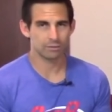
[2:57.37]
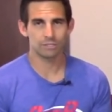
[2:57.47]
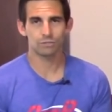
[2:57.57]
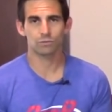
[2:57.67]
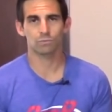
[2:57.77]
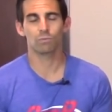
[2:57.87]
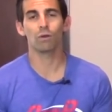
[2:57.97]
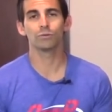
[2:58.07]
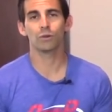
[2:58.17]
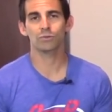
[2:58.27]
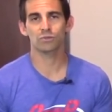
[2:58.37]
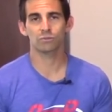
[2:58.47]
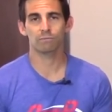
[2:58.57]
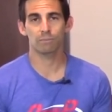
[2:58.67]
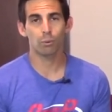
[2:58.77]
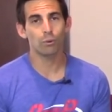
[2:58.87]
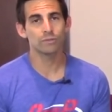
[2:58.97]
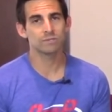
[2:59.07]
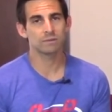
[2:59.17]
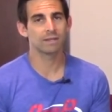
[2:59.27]
our knee to small doses of the
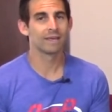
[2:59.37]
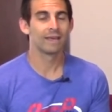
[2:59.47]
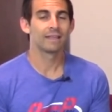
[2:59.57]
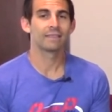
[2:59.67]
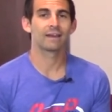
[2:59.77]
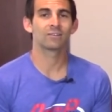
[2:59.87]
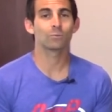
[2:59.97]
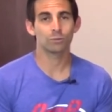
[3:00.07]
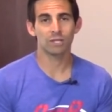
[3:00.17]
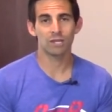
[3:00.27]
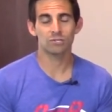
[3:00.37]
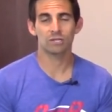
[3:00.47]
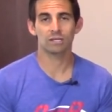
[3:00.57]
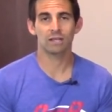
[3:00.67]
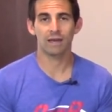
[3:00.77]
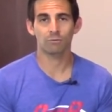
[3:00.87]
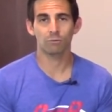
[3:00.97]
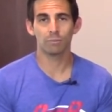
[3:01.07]
poison, that is rotation and lateral